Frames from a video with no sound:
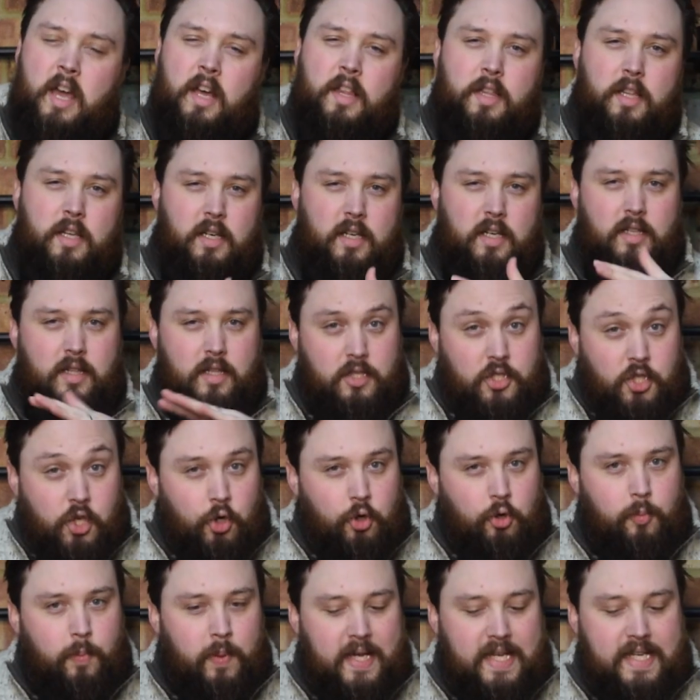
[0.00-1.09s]
the
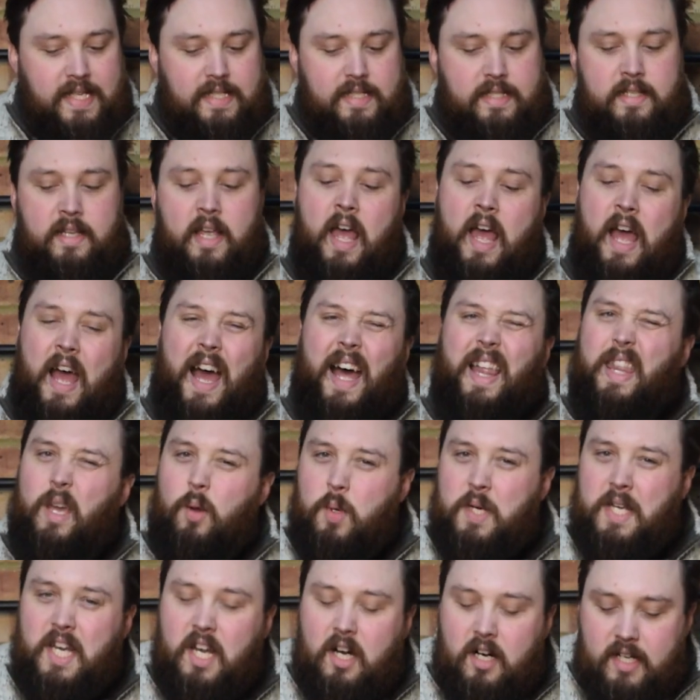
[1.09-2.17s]
two piece, and they
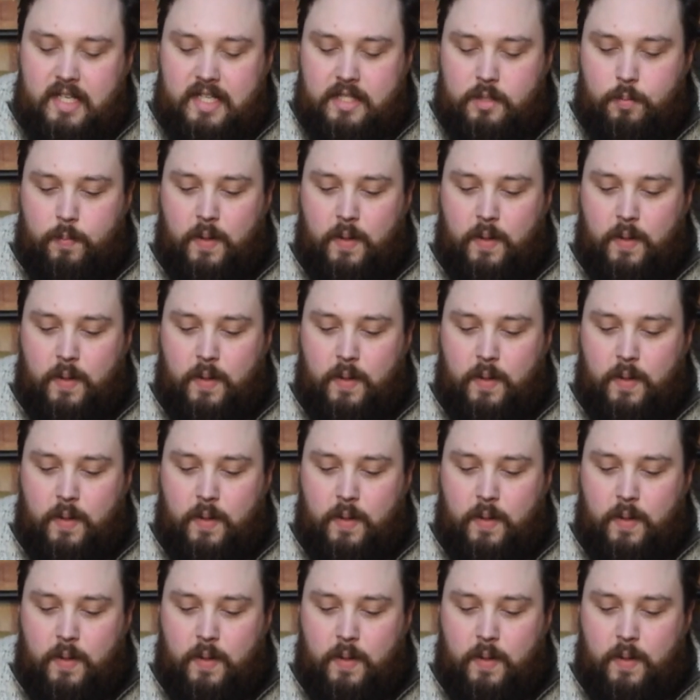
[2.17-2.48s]
were nice,